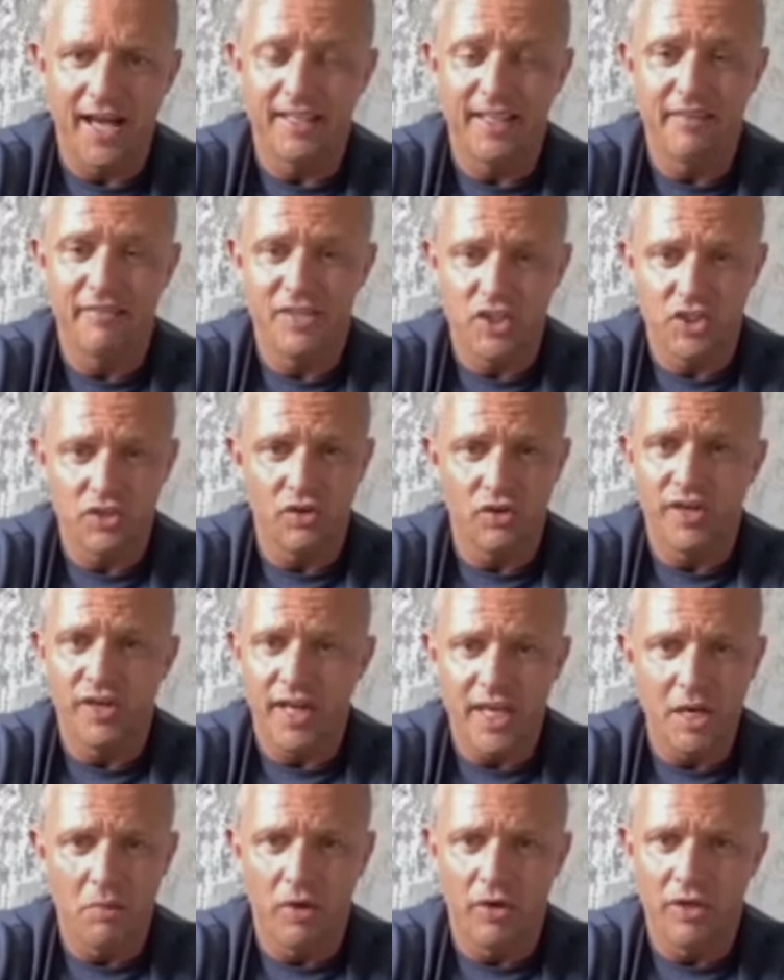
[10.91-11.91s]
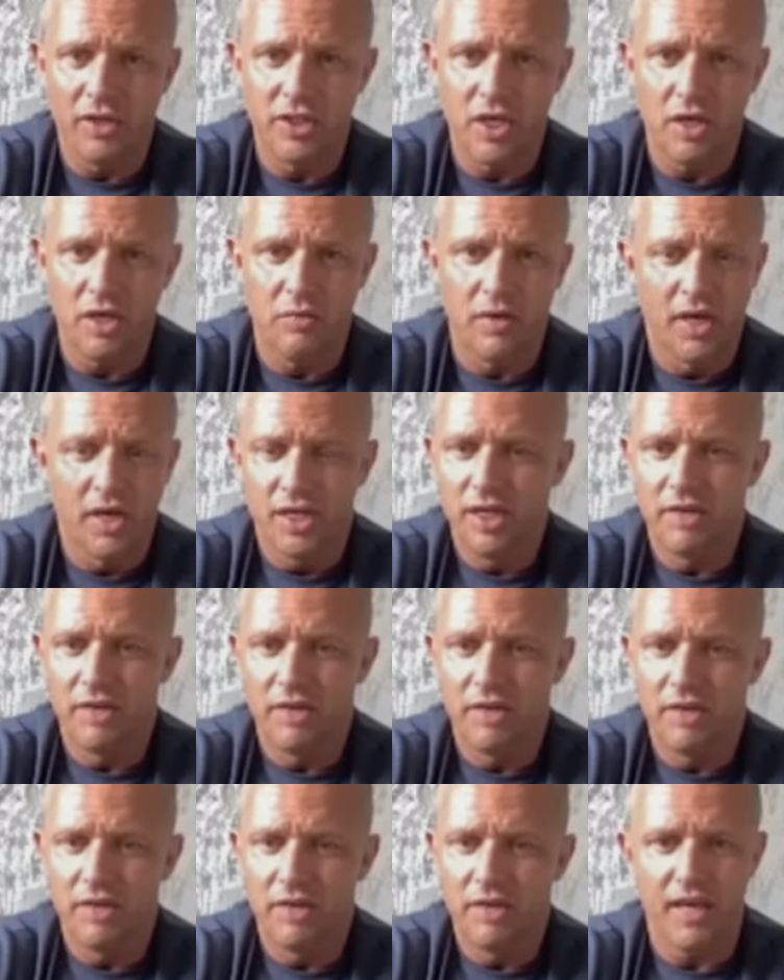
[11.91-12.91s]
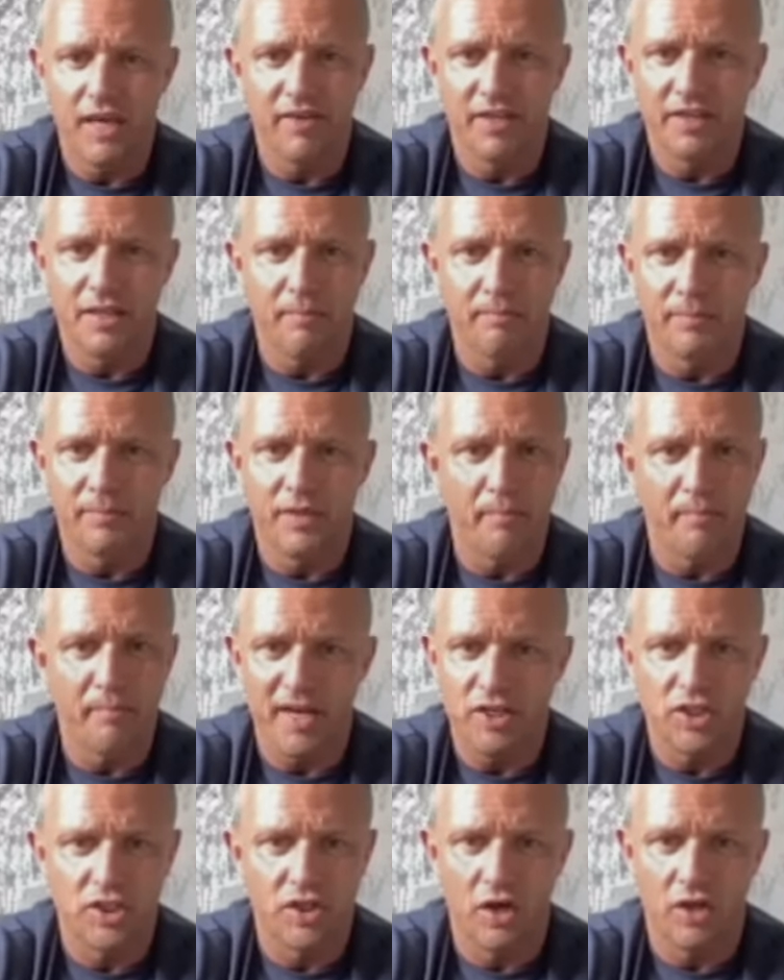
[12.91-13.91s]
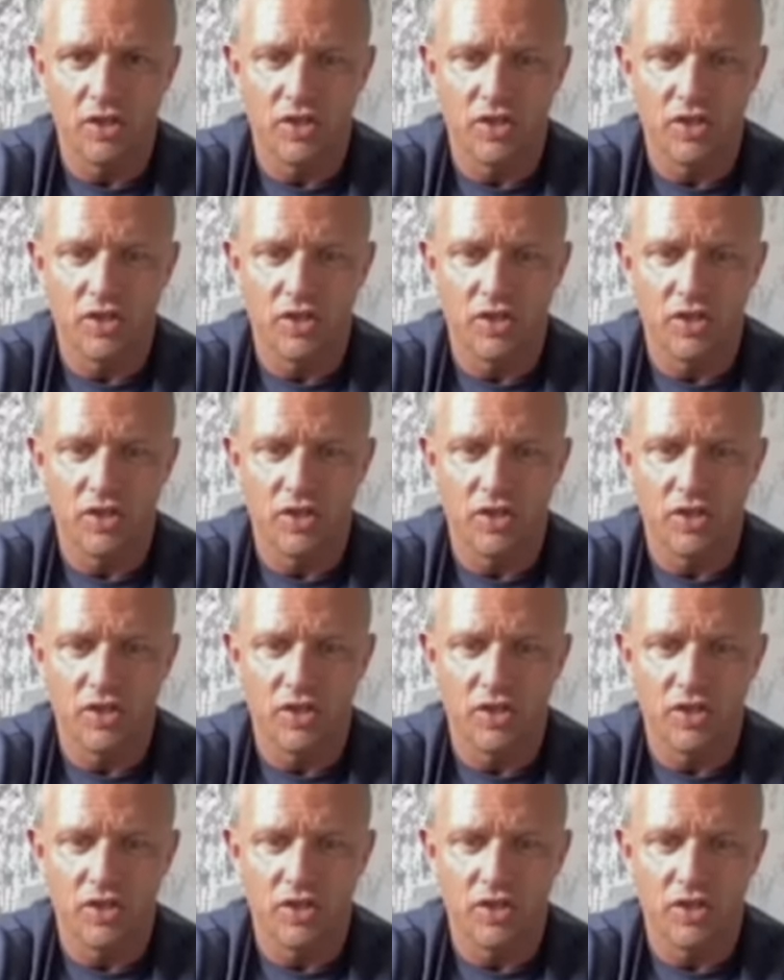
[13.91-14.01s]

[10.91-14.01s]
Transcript: And if it's something that you want to do, you've got to give it the best shot.